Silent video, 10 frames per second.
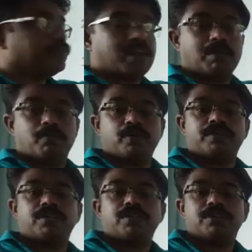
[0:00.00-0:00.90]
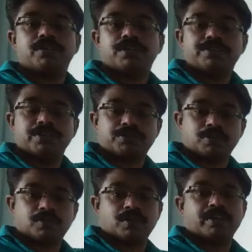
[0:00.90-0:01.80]
we have got the
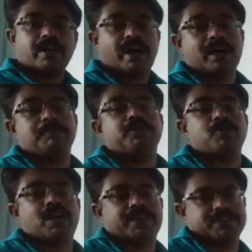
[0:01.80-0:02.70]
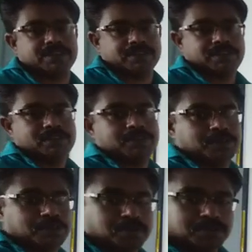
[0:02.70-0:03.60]
so-called habitual actions.
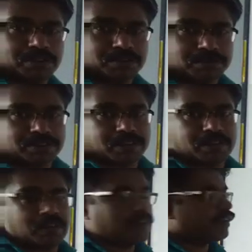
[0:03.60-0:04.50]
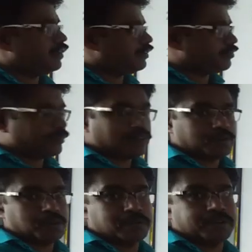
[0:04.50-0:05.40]
So two things we said,
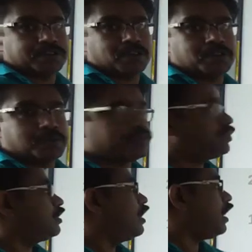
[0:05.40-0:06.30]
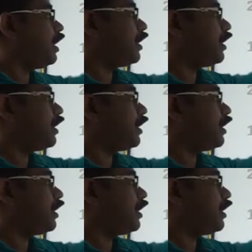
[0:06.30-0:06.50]
universal truth and